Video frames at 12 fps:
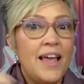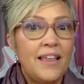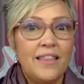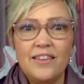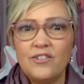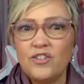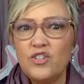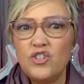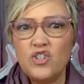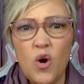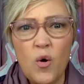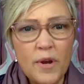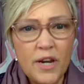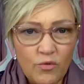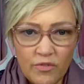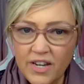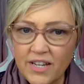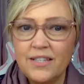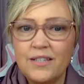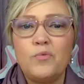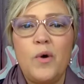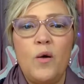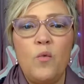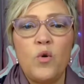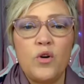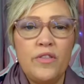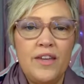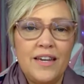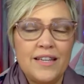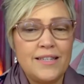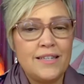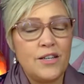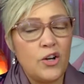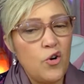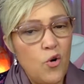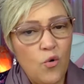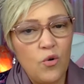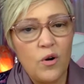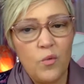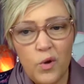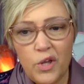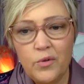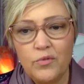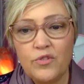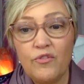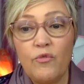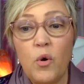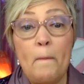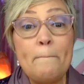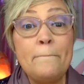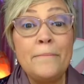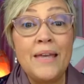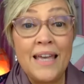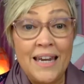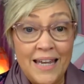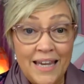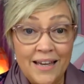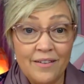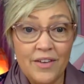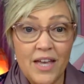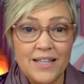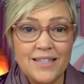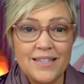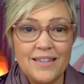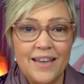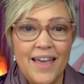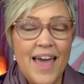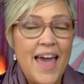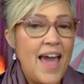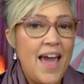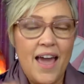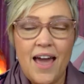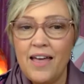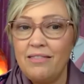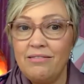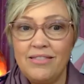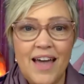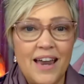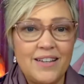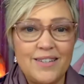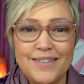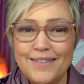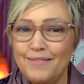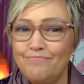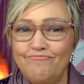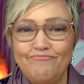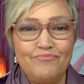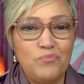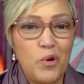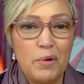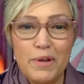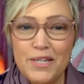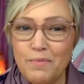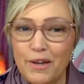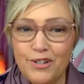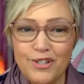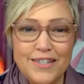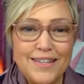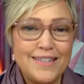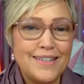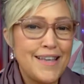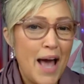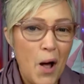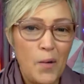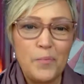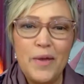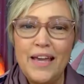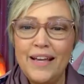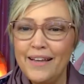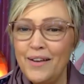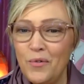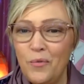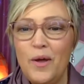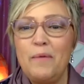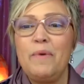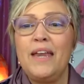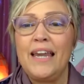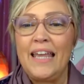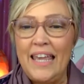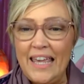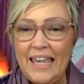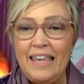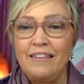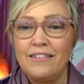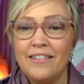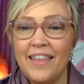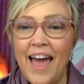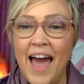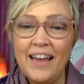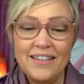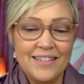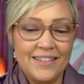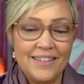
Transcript: There's so many reasons why worthiness is a core wound for many of us. And that is one of my specialties, is helping women heal that.